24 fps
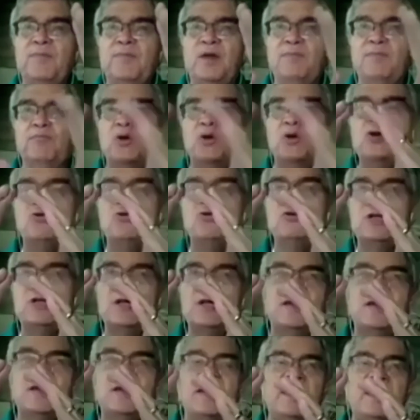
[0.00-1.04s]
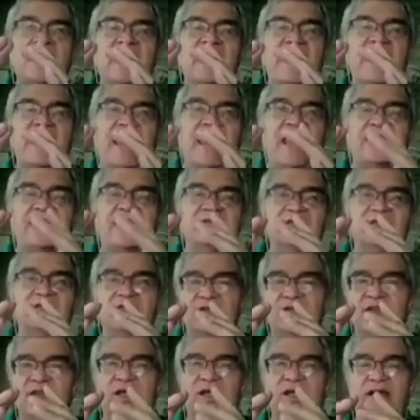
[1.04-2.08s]
moon, and
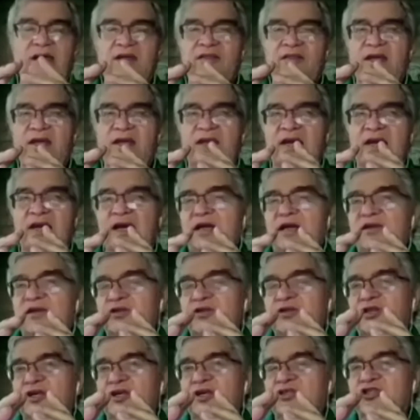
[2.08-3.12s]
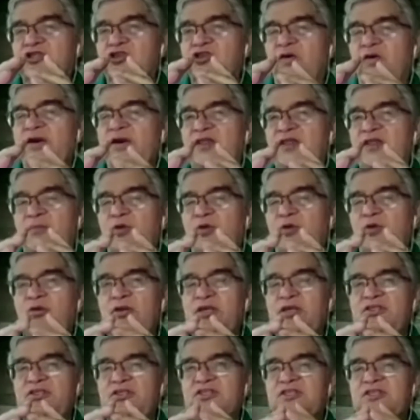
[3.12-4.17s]
the story of the moon
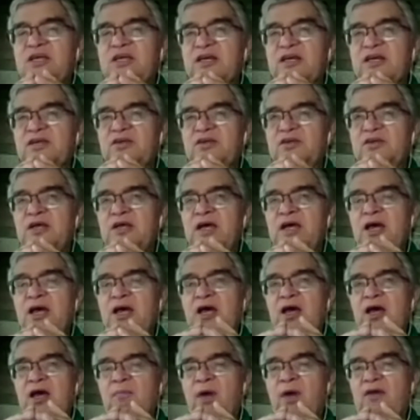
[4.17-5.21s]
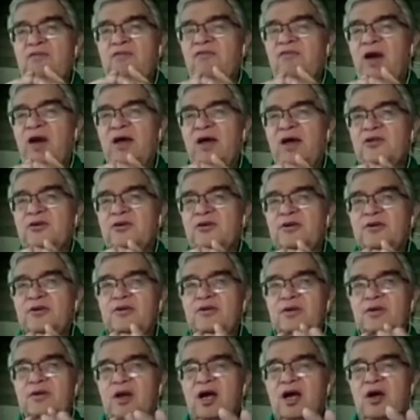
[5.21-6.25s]
is my father,
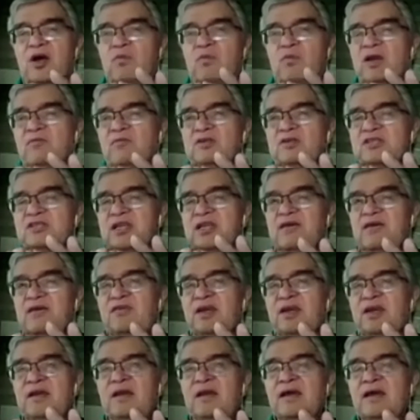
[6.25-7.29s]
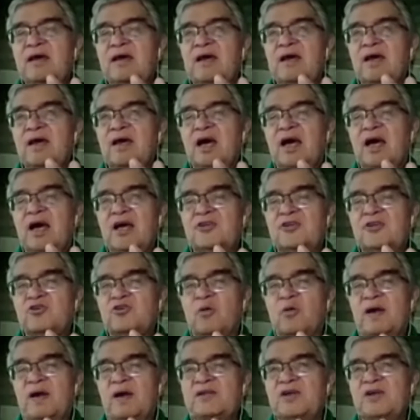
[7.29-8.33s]
when he was living, told
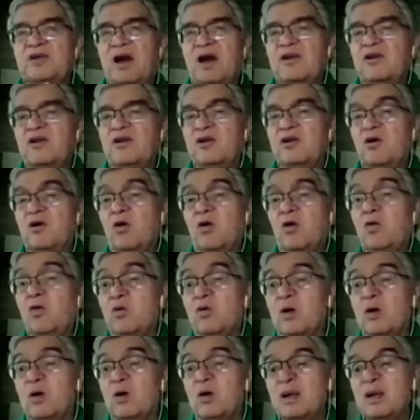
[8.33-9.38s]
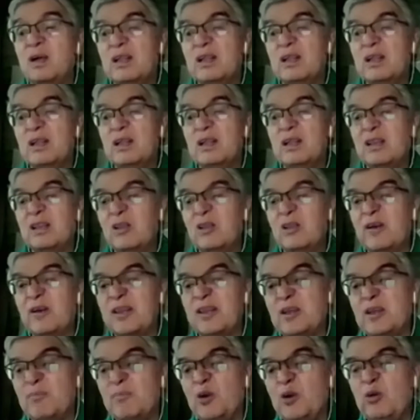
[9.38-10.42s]
my daughter, "Oh, look at the moon,
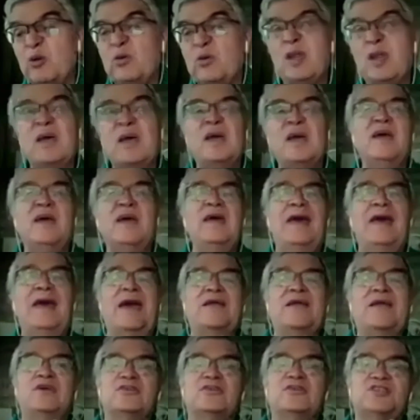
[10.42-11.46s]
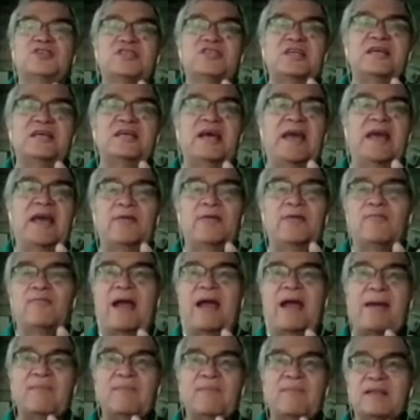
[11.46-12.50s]
and you'll see a rabbit in
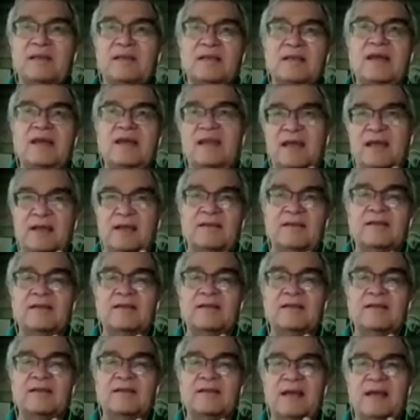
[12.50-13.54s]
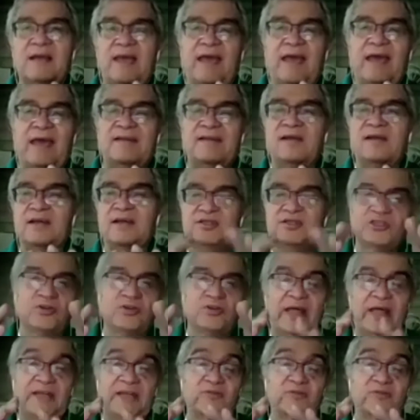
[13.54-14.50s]
it." And so that's what she painted.